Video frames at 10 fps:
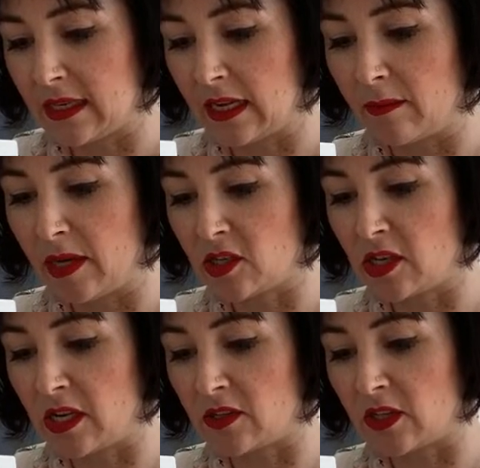And I'm
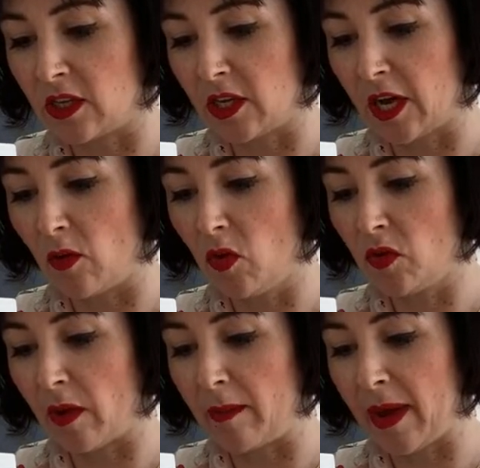actually just going to go all
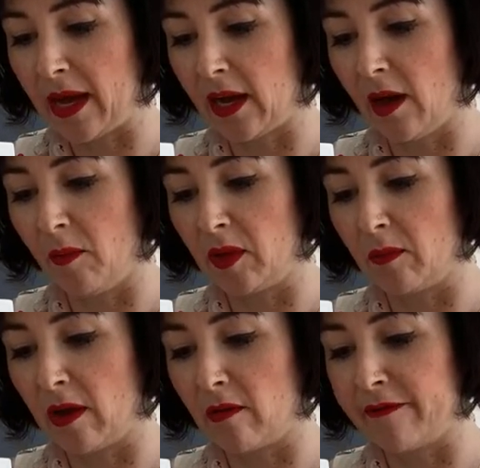the way back up with
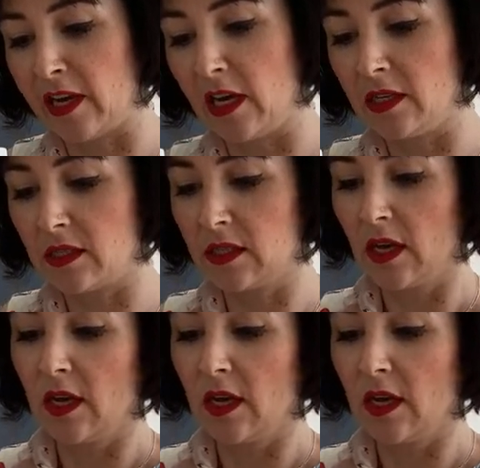my reverse.